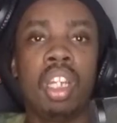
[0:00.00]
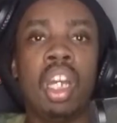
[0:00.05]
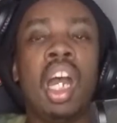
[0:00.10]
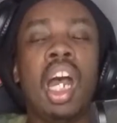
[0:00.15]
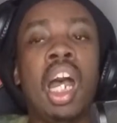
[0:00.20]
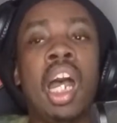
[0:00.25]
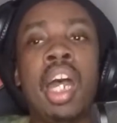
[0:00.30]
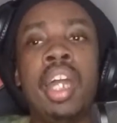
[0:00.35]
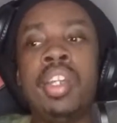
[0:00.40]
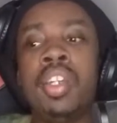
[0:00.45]

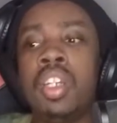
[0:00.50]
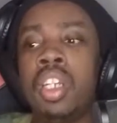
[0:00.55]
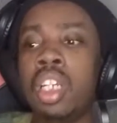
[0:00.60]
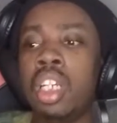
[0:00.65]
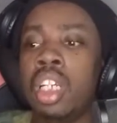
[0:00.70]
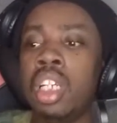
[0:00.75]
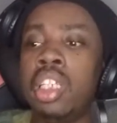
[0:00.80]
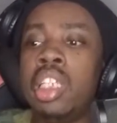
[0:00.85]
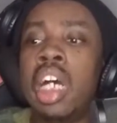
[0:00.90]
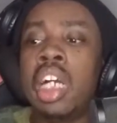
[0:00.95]
And
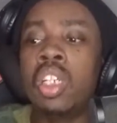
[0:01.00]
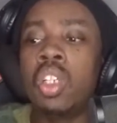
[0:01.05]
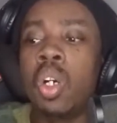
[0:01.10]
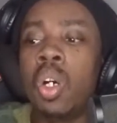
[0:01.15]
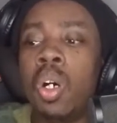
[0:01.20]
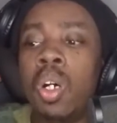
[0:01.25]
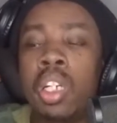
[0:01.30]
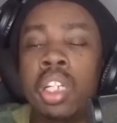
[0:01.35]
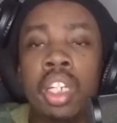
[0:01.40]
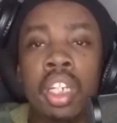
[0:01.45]
not
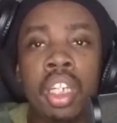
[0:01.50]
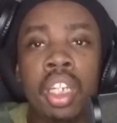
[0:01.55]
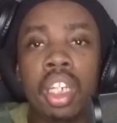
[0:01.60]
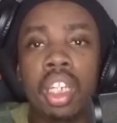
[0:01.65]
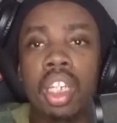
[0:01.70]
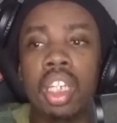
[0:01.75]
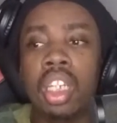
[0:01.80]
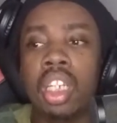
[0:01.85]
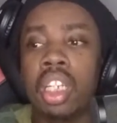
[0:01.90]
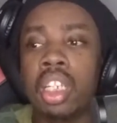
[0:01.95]

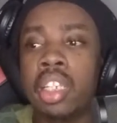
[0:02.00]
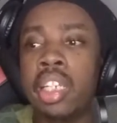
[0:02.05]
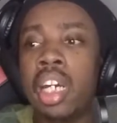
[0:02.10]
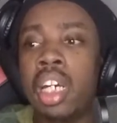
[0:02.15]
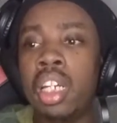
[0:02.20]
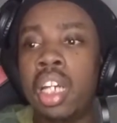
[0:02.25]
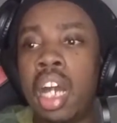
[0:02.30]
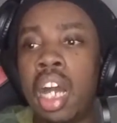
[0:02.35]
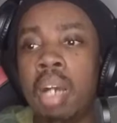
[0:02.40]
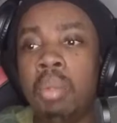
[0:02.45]
only
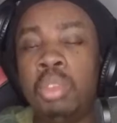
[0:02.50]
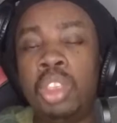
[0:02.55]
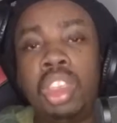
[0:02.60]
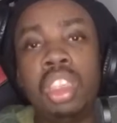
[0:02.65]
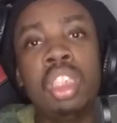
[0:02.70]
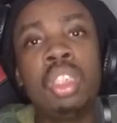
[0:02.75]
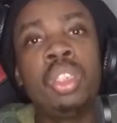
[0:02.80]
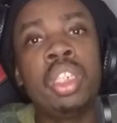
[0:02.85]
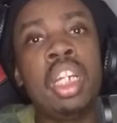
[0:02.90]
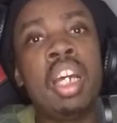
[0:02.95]
that
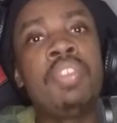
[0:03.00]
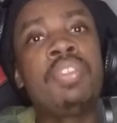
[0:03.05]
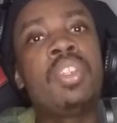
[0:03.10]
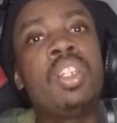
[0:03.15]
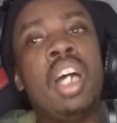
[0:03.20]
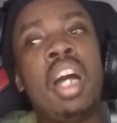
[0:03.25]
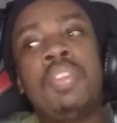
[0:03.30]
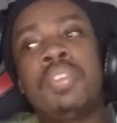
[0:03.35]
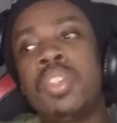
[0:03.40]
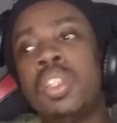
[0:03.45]
children have
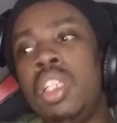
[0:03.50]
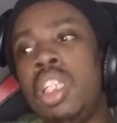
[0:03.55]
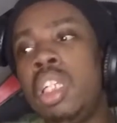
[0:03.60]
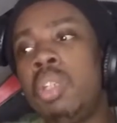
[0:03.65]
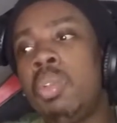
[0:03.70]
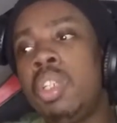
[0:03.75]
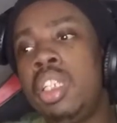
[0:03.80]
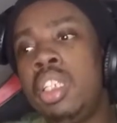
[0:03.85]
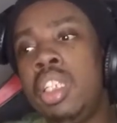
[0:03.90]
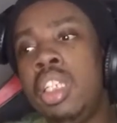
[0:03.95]
to
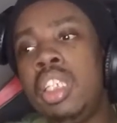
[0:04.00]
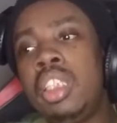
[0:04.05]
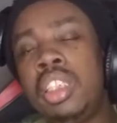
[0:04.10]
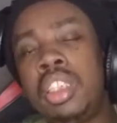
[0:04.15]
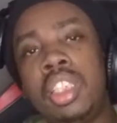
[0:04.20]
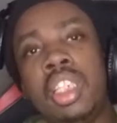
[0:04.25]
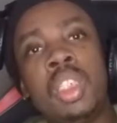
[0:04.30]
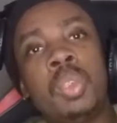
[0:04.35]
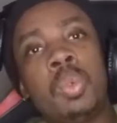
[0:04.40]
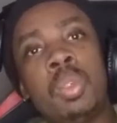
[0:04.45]
deal with these
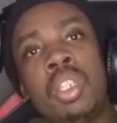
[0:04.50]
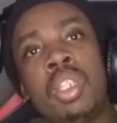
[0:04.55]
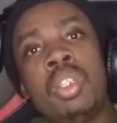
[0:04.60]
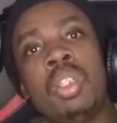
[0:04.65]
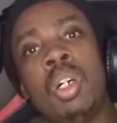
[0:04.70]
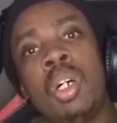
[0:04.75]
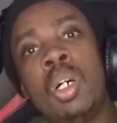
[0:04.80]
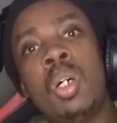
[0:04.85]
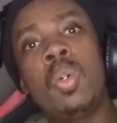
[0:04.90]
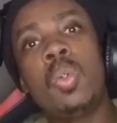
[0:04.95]
things within
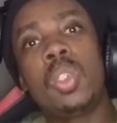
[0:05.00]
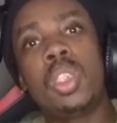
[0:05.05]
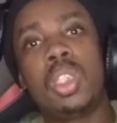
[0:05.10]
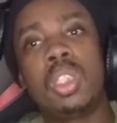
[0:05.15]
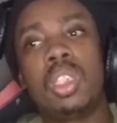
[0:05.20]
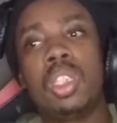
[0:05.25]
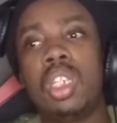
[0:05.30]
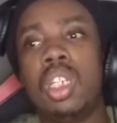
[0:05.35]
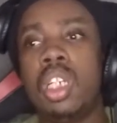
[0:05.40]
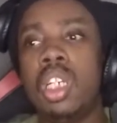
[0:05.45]
the
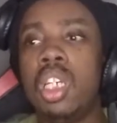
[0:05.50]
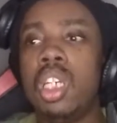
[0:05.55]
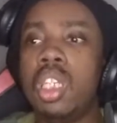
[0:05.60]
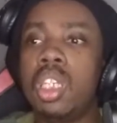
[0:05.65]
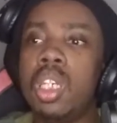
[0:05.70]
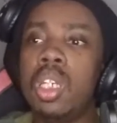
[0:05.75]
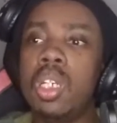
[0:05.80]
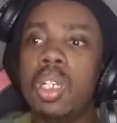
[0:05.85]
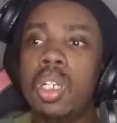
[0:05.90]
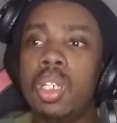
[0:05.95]
house,
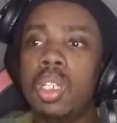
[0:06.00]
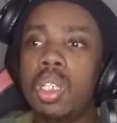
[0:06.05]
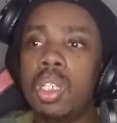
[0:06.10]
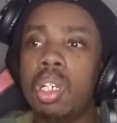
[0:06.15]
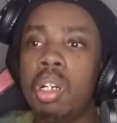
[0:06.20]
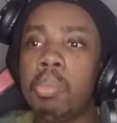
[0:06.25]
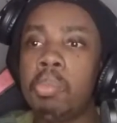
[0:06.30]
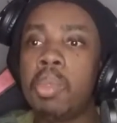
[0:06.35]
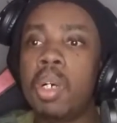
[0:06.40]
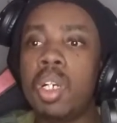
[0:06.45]

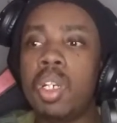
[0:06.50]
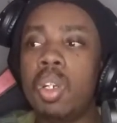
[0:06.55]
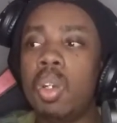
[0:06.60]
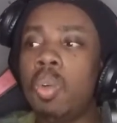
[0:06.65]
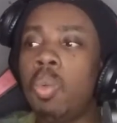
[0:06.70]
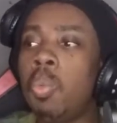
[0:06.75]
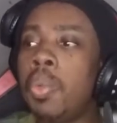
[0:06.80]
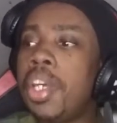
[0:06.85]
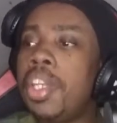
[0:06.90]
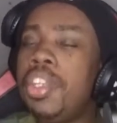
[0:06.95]

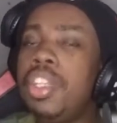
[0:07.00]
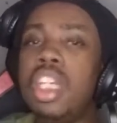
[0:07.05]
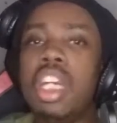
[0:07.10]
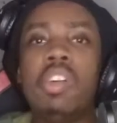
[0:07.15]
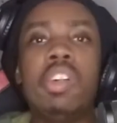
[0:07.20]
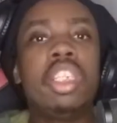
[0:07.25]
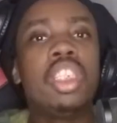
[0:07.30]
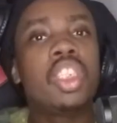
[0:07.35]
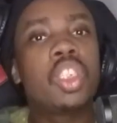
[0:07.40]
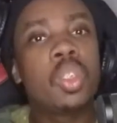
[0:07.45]
but when
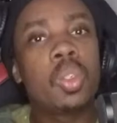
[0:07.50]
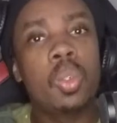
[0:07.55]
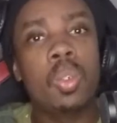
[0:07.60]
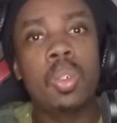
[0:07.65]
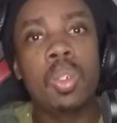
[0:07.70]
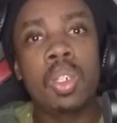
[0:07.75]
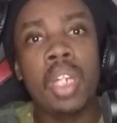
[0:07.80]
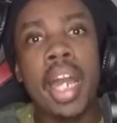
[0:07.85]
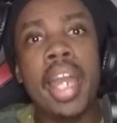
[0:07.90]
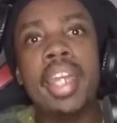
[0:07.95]
they're in
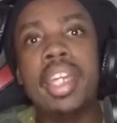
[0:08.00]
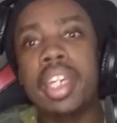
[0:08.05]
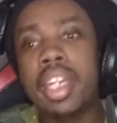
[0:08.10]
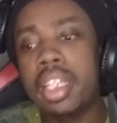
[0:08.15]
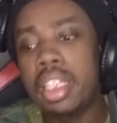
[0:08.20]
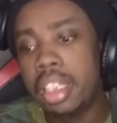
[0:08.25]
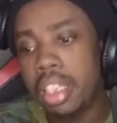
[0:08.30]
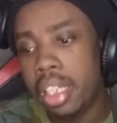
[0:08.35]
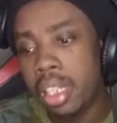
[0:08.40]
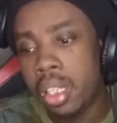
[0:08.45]
school, I
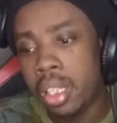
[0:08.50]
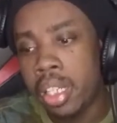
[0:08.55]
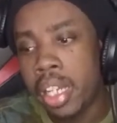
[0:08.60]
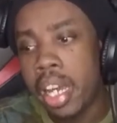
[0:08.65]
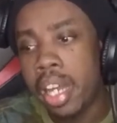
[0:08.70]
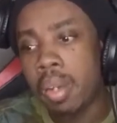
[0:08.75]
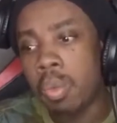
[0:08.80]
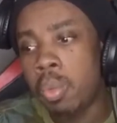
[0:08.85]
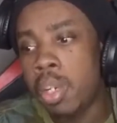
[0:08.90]
can tell you that